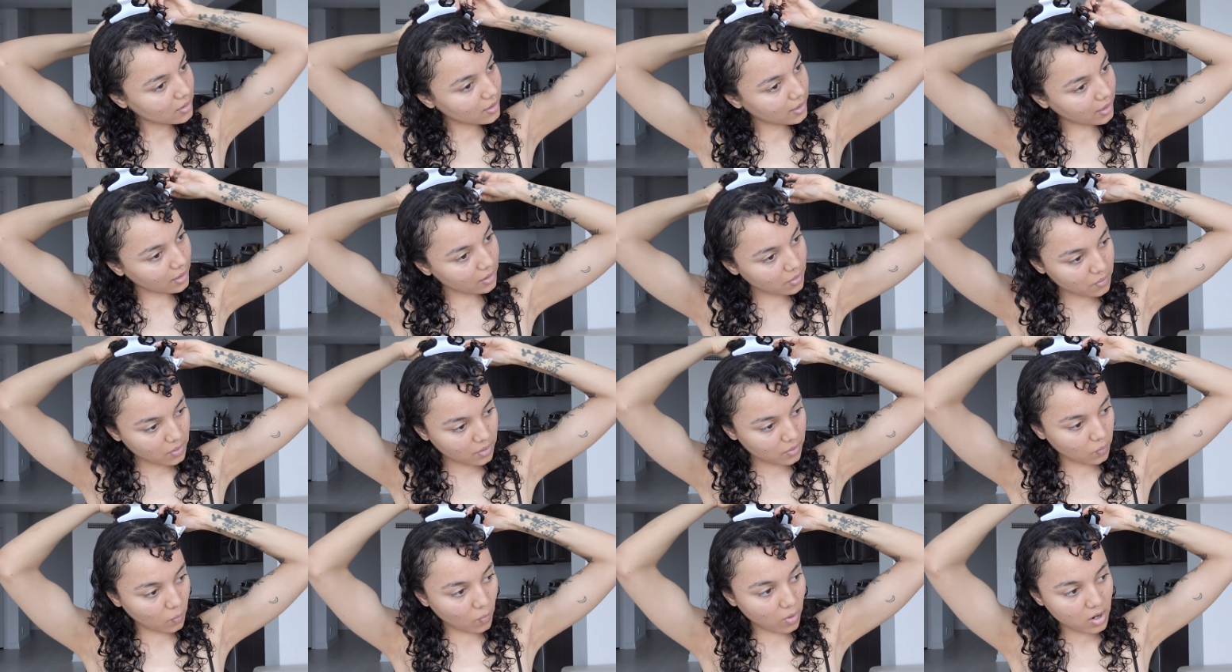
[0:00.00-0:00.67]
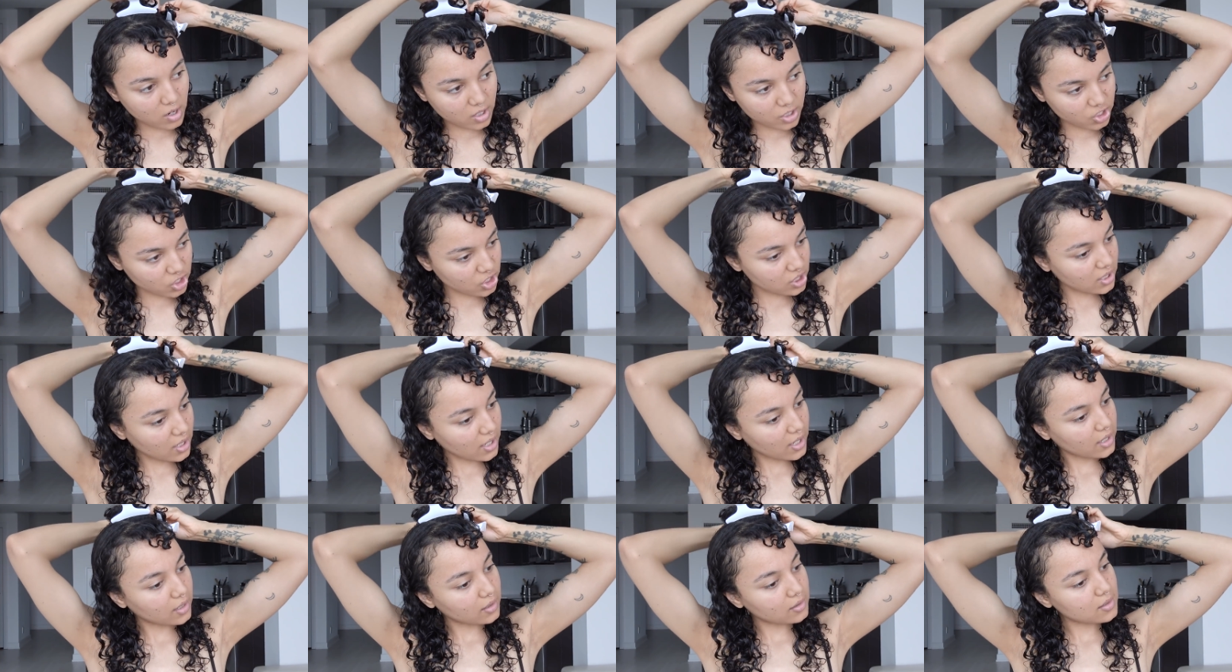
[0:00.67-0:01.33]
Like, I don't want wash
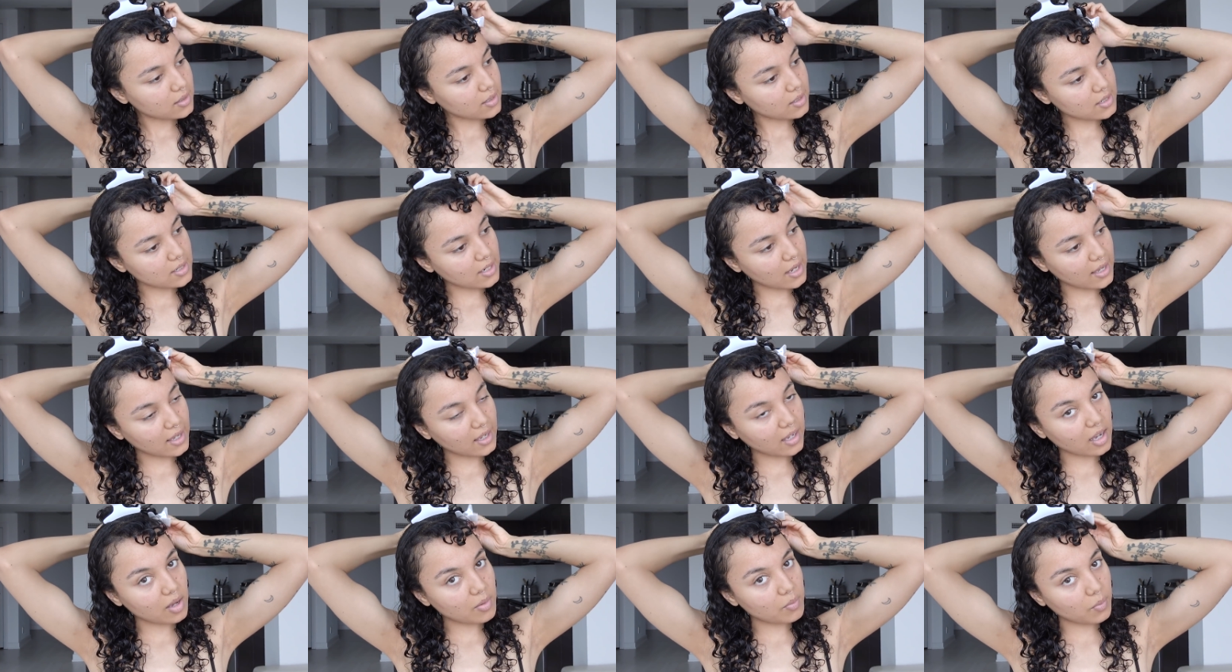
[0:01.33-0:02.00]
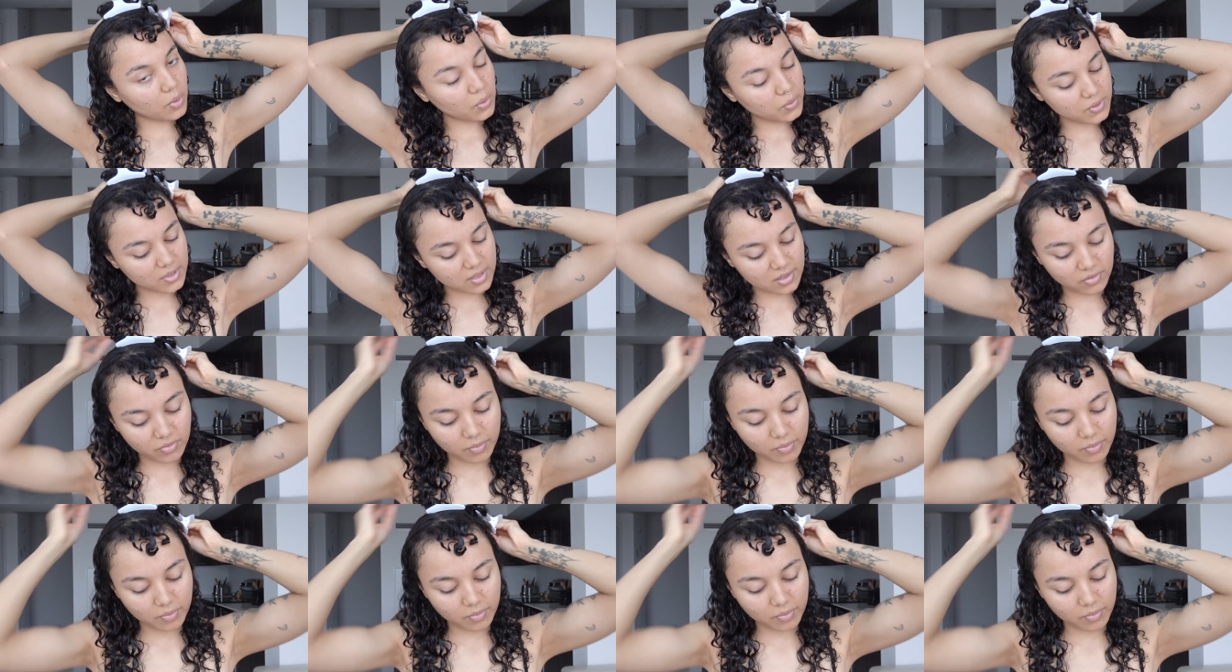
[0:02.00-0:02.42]
day to like take up most